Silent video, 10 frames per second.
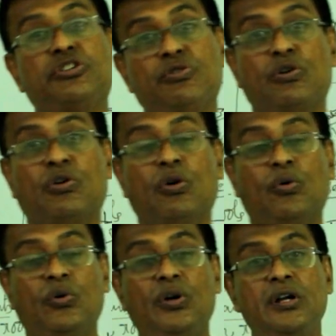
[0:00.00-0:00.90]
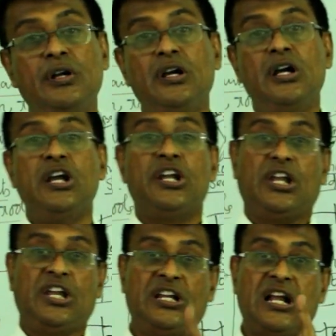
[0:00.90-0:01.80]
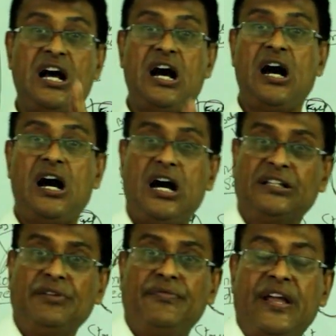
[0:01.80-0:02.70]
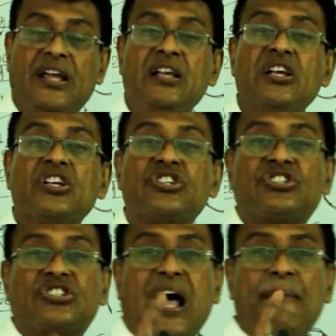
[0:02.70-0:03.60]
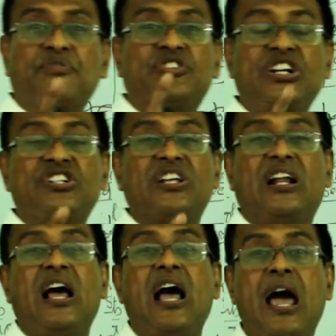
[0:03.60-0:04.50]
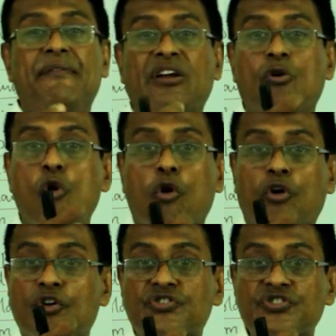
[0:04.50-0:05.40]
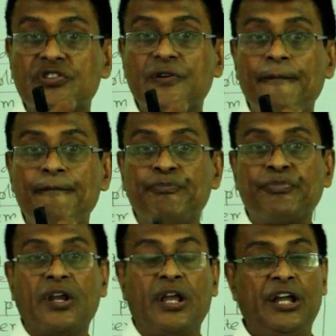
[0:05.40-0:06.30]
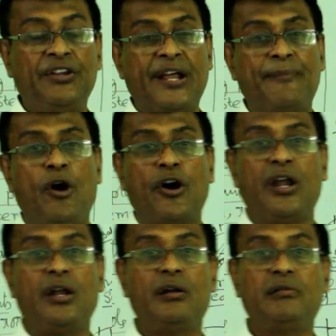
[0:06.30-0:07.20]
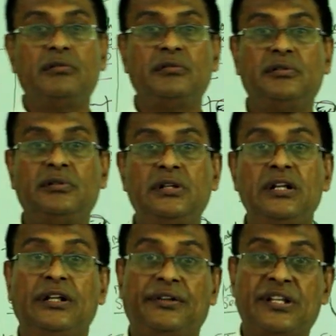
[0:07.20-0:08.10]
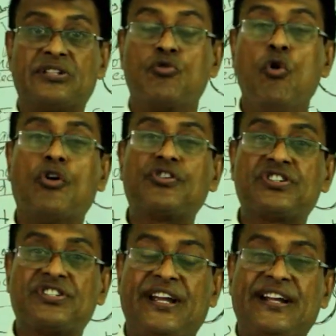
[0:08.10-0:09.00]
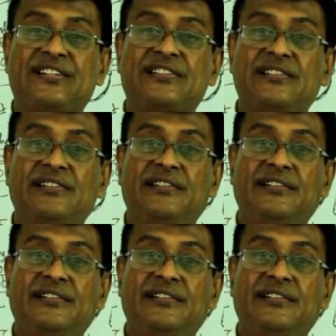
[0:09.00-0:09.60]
to grow. In other way, some seeds are having hooks in their body. These hooked seeds,